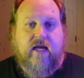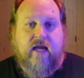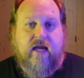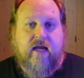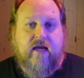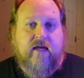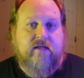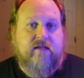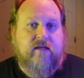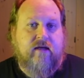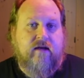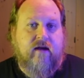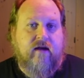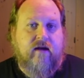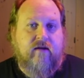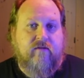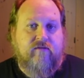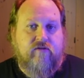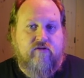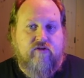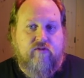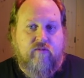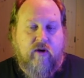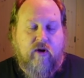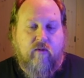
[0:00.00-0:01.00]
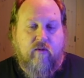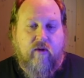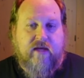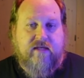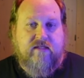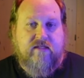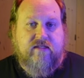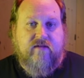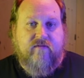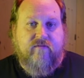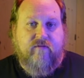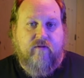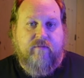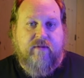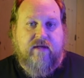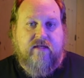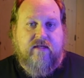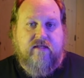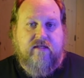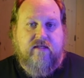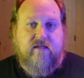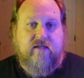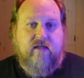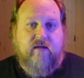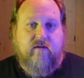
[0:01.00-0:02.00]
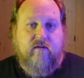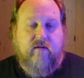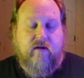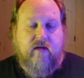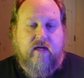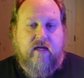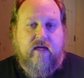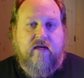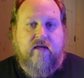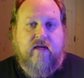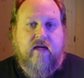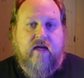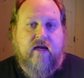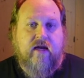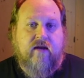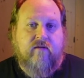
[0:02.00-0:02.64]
and if there's requests for pieces that you need,